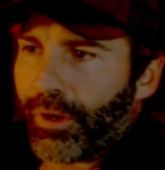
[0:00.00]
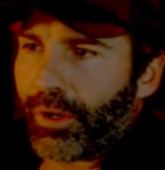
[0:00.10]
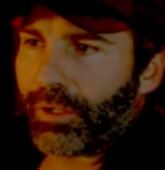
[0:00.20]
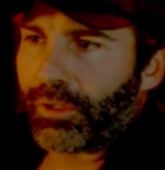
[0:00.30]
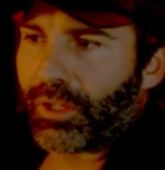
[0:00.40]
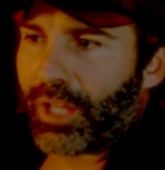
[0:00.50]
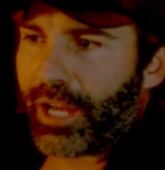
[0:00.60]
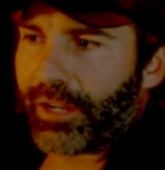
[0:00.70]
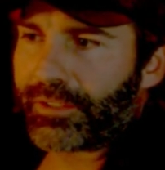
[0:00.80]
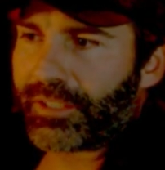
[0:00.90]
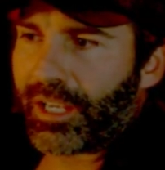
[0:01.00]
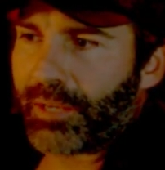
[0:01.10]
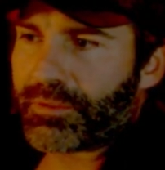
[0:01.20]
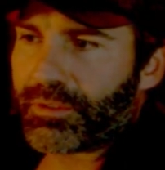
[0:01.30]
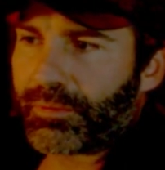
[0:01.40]
a lot of
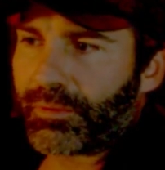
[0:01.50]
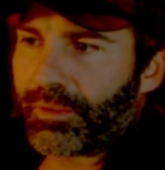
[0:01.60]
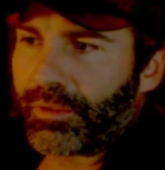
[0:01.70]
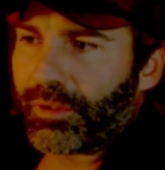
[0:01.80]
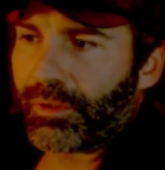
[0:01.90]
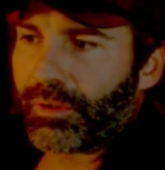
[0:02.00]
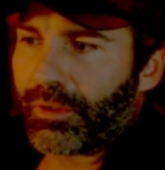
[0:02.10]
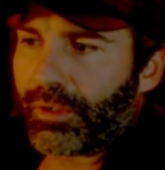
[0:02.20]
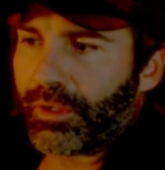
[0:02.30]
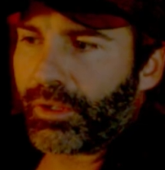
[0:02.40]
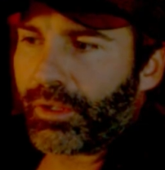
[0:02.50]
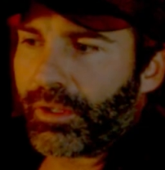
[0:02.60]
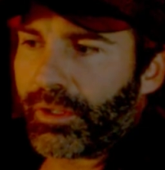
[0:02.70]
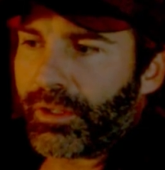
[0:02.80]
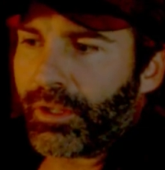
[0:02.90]
times,
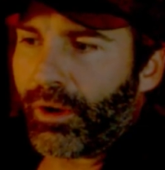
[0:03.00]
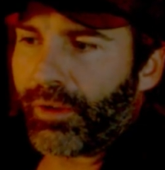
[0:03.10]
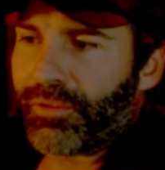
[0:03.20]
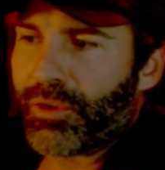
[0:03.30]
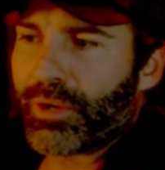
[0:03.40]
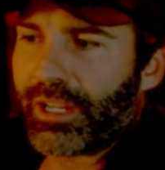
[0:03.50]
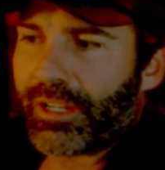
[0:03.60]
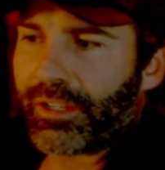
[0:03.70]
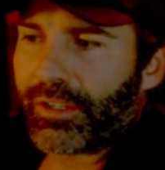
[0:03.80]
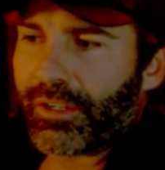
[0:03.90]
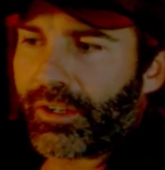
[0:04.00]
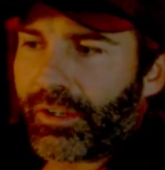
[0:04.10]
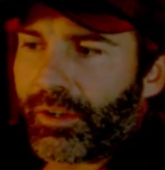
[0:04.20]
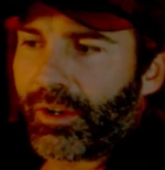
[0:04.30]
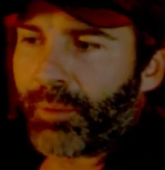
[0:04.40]
if you get
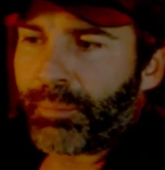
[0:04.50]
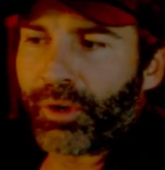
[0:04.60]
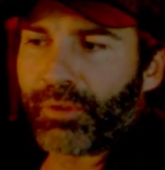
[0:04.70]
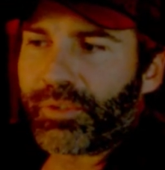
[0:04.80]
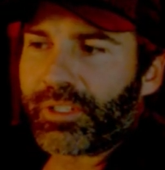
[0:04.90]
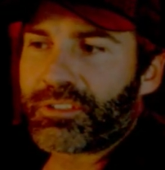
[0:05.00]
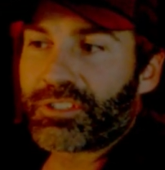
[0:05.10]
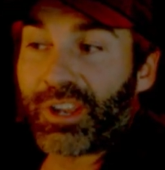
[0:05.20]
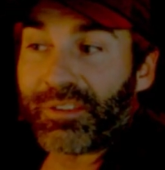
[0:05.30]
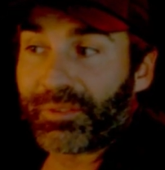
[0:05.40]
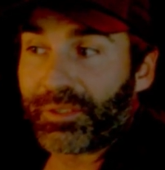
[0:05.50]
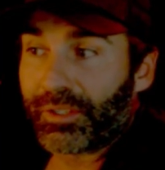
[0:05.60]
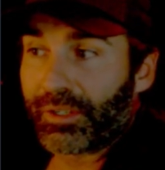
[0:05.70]
a perfect cipher,